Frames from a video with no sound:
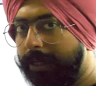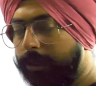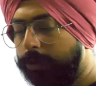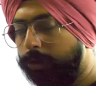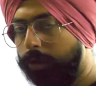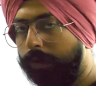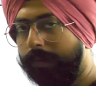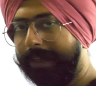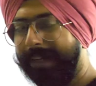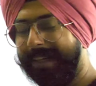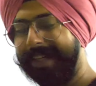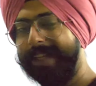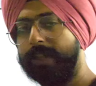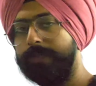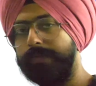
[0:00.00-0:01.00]
to do over here
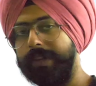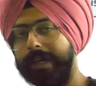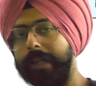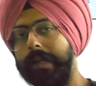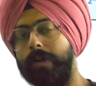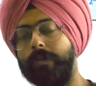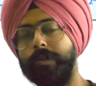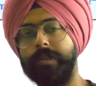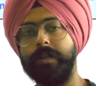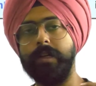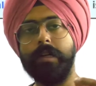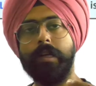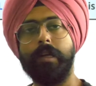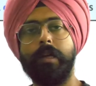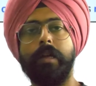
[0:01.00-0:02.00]
is figure out the
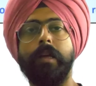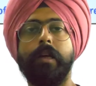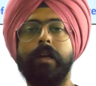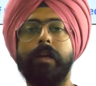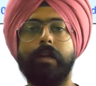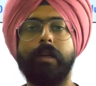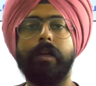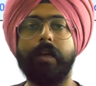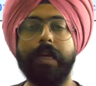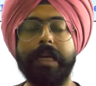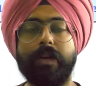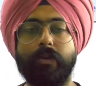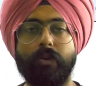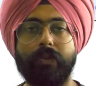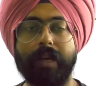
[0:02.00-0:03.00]

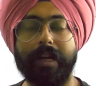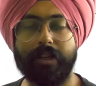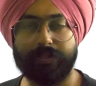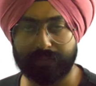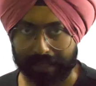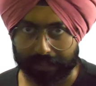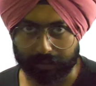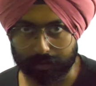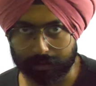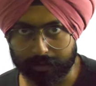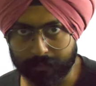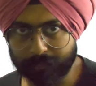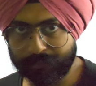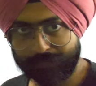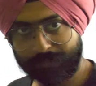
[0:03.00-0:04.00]
equivalent factor,
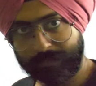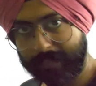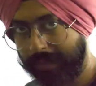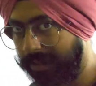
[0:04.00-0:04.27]
the